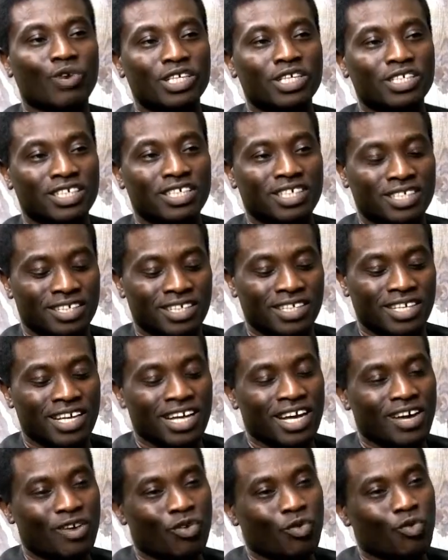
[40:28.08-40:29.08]
The question is,
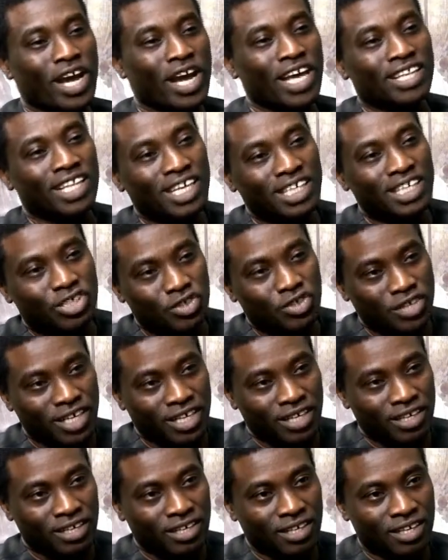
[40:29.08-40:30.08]
were they
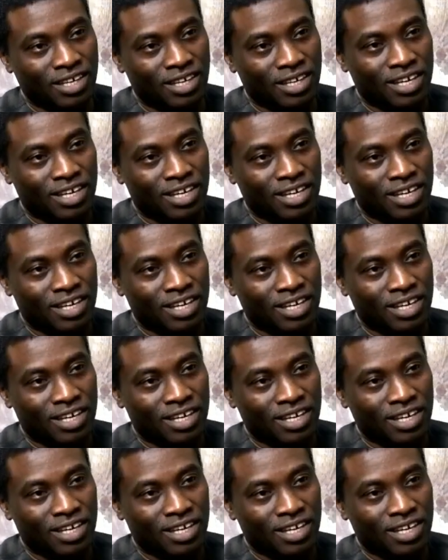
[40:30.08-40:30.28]
trained?